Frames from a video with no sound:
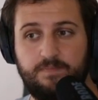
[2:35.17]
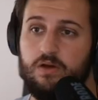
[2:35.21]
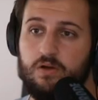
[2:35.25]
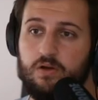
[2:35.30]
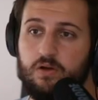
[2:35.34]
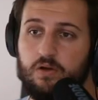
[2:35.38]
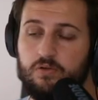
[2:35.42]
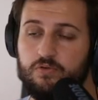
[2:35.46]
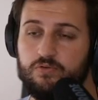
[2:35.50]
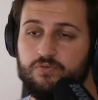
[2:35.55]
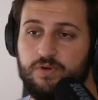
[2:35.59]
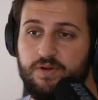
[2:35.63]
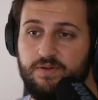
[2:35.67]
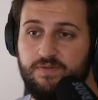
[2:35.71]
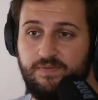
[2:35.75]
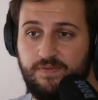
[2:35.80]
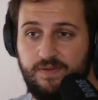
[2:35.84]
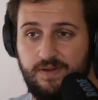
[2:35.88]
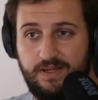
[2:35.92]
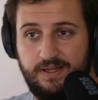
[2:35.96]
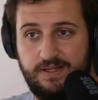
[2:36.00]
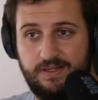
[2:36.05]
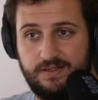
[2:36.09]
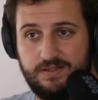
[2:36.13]
Cold Wraith
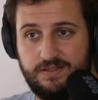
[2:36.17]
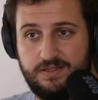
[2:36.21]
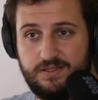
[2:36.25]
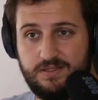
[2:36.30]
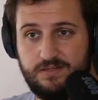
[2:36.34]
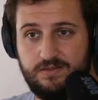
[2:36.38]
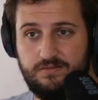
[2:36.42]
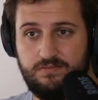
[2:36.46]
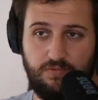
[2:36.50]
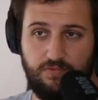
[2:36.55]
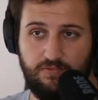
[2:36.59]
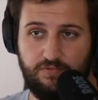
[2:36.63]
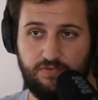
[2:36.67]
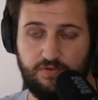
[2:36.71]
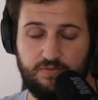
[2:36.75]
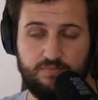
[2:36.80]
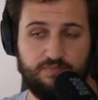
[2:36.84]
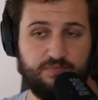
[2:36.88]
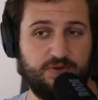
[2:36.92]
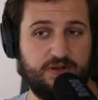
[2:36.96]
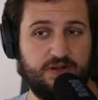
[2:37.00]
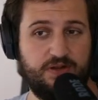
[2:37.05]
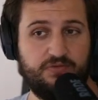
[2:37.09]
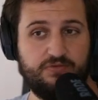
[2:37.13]
Links from
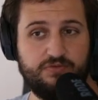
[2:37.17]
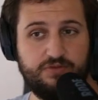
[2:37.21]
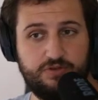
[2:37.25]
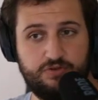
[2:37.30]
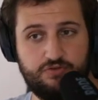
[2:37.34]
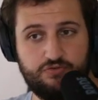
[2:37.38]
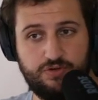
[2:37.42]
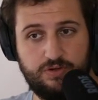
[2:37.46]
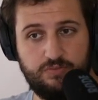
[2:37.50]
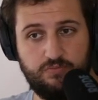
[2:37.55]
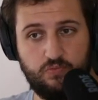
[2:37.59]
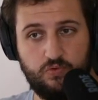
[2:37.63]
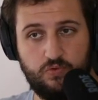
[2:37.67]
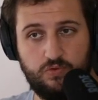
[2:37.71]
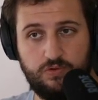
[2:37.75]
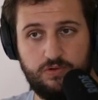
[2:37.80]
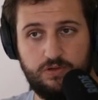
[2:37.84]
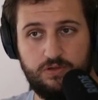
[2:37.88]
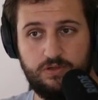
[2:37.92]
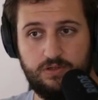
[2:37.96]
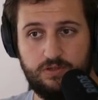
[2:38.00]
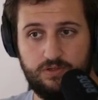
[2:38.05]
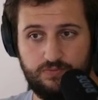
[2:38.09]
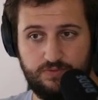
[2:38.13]
Villithria
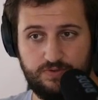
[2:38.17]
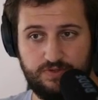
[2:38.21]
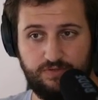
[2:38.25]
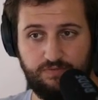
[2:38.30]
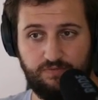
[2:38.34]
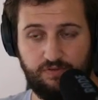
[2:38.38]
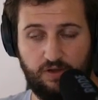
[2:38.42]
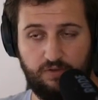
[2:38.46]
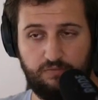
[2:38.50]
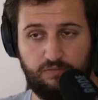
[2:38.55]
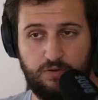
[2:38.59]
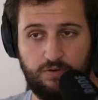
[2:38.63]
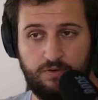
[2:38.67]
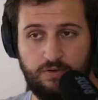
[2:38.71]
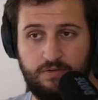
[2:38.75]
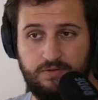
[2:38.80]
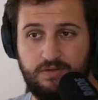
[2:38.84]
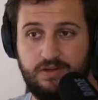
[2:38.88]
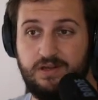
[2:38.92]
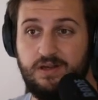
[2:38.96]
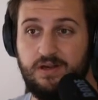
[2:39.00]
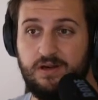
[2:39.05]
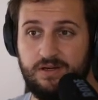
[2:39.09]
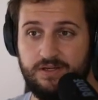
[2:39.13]
Dreamwalker 25
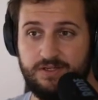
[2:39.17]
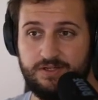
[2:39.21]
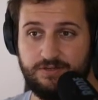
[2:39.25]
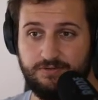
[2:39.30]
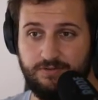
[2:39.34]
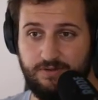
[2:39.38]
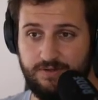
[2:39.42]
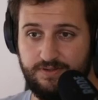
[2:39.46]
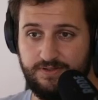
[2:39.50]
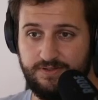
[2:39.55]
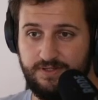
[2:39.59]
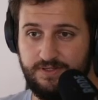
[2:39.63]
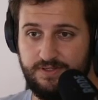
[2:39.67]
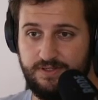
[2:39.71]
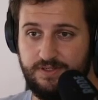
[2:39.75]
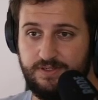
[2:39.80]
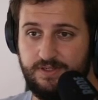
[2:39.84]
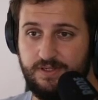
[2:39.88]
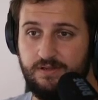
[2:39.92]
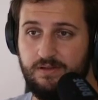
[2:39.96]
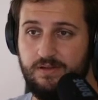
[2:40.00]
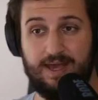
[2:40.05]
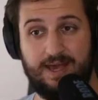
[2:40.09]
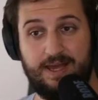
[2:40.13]
Heroic, Ice Crown
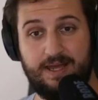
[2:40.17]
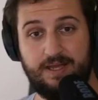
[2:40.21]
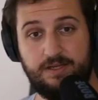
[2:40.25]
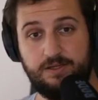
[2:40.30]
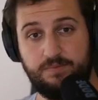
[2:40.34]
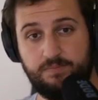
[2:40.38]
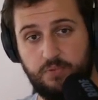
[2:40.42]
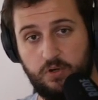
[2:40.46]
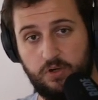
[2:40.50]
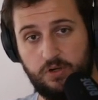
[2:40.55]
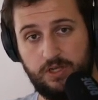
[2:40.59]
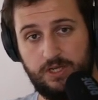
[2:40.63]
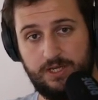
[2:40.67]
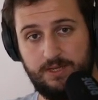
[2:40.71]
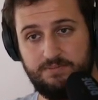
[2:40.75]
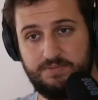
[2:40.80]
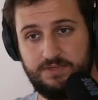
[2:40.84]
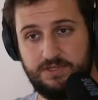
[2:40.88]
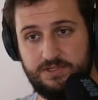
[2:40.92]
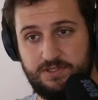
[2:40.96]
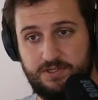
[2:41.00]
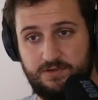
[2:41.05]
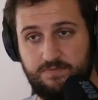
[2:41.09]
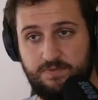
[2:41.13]
Citadel. And
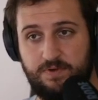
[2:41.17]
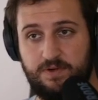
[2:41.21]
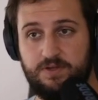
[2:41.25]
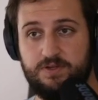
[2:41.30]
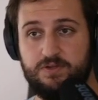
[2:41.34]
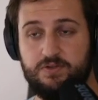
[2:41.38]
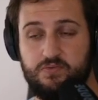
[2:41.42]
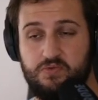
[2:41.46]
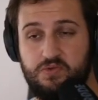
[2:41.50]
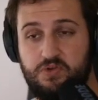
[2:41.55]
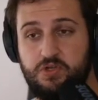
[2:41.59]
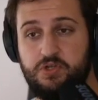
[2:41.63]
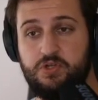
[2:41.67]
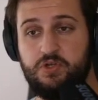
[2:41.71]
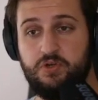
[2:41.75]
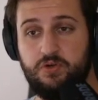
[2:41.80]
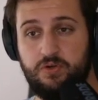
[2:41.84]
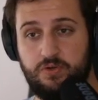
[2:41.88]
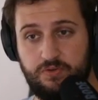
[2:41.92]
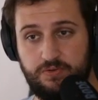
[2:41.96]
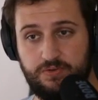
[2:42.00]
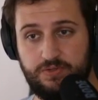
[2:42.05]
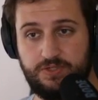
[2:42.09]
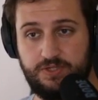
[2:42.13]
Apocalypse's Advance, which is
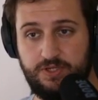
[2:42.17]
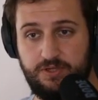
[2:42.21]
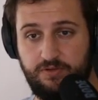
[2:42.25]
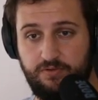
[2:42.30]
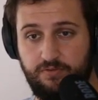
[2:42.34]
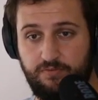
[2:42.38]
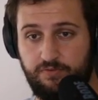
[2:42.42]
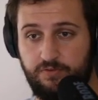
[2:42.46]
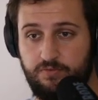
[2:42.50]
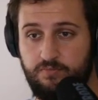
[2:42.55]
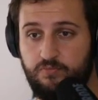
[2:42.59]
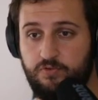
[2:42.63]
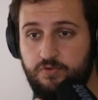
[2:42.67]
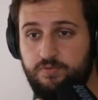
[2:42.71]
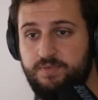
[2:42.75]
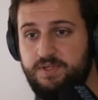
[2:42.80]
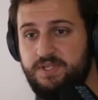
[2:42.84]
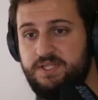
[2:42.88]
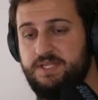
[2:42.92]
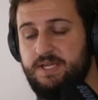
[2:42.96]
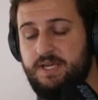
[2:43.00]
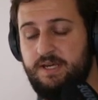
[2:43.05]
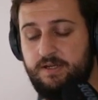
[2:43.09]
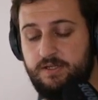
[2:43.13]
also from Ruby
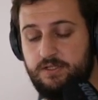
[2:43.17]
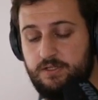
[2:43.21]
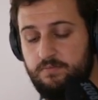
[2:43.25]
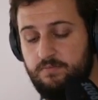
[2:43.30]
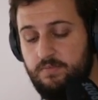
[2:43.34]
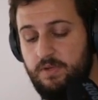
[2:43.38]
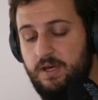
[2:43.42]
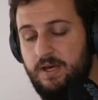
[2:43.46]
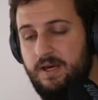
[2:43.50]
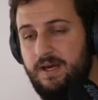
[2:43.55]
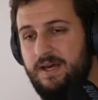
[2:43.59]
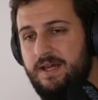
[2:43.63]
Sanctum.